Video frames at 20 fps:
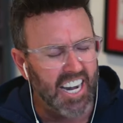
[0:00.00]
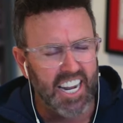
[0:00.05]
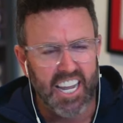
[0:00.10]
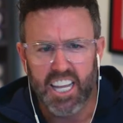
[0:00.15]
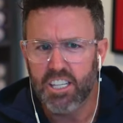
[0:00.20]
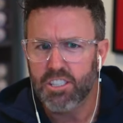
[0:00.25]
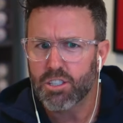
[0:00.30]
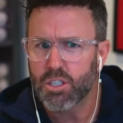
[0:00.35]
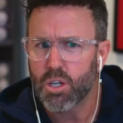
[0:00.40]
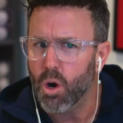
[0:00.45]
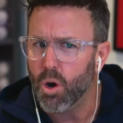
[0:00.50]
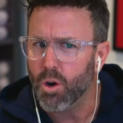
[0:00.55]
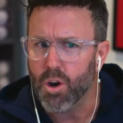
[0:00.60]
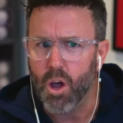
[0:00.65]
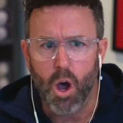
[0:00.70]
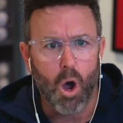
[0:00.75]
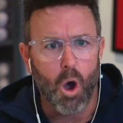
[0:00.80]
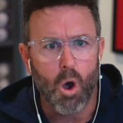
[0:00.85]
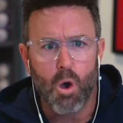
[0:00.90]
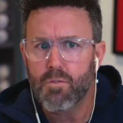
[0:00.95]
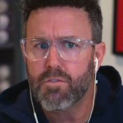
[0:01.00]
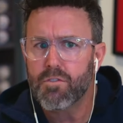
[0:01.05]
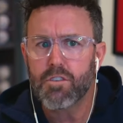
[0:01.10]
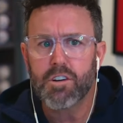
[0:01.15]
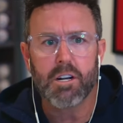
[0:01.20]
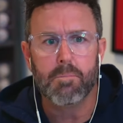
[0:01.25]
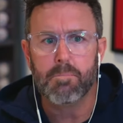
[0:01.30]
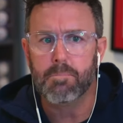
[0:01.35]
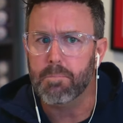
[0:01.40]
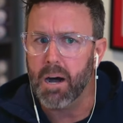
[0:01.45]
he's gone over
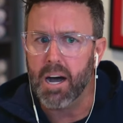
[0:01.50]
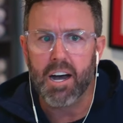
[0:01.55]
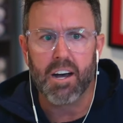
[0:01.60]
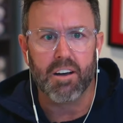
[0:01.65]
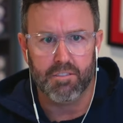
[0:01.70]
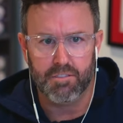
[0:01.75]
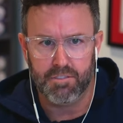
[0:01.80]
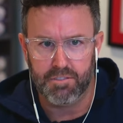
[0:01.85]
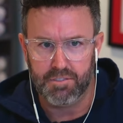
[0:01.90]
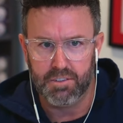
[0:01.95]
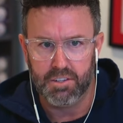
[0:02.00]
and above